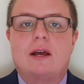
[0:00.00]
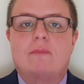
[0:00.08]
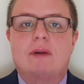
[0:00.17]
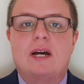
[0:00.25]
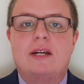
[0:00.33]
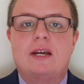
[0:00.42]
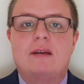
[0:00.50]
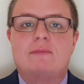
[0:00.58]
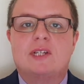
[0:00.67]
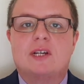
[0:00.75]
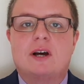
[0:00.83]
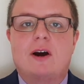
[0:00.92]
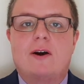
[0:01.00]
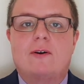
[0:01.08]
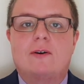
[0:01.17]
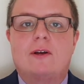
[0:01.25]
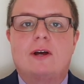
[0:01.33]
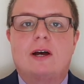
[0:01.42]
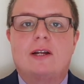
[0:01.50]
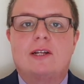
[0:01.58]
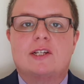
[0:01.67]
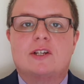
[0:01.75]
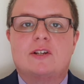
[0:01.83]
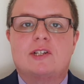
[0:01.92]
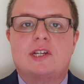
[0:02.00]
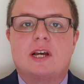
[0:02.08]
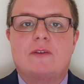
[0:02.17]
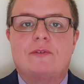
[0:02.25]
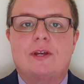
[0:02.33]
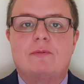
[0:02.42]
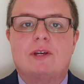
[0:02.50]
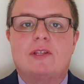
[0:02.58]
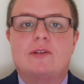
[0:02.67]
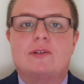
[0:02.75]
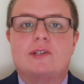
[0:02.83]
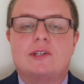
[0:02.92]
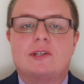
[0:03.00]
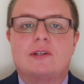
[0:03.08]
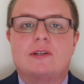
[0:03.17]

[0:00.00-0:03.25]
My name's Carl and it's good to have you with us.